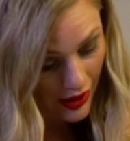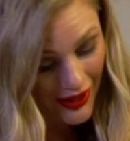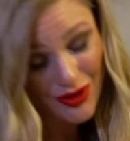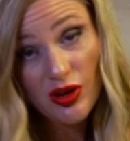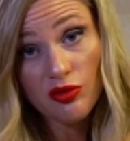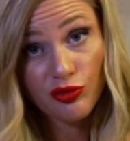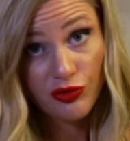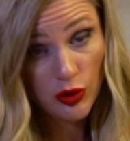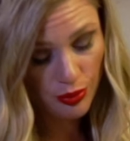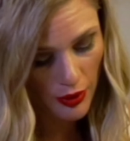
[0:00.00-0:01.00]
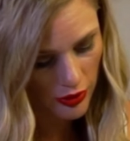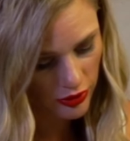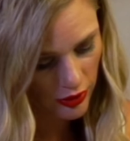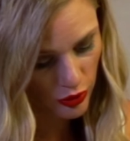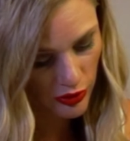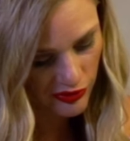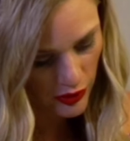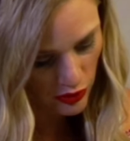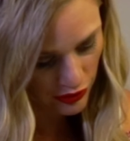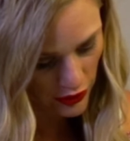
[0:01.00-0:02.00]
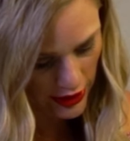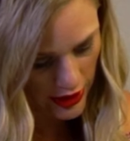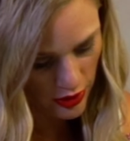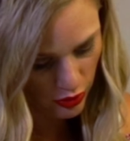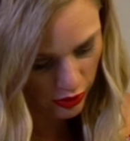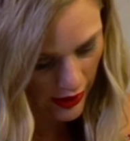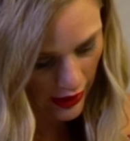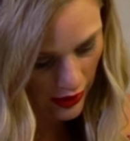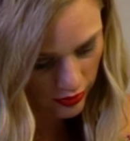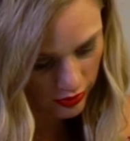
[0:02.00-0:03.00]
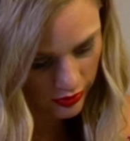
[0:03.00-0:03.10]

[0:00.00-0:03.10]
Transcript: If you have a food processor, feel free to use that.